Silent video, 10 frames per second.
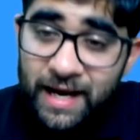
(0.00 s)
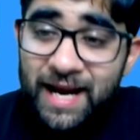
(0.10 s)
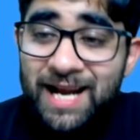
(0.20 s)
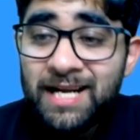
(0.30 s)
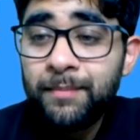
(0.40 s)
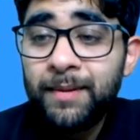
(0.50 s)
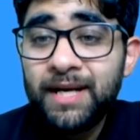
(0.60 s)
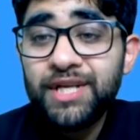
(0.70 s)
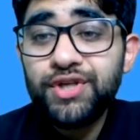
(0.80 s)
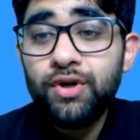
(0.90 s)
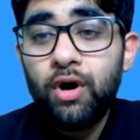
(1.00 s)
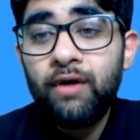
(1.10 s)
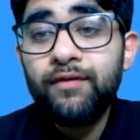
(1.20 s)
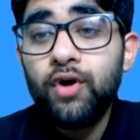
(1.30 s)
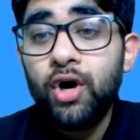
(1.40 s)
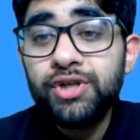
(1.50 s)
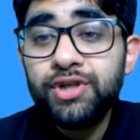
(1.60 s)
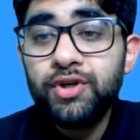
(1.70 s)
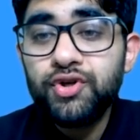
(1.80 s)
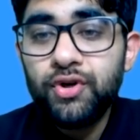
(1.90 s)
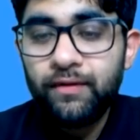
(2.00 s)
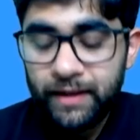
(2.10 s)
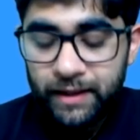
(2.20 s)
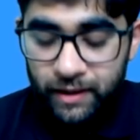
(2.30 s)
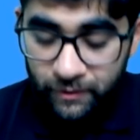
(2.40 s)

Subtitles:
interpretation of Constitution of India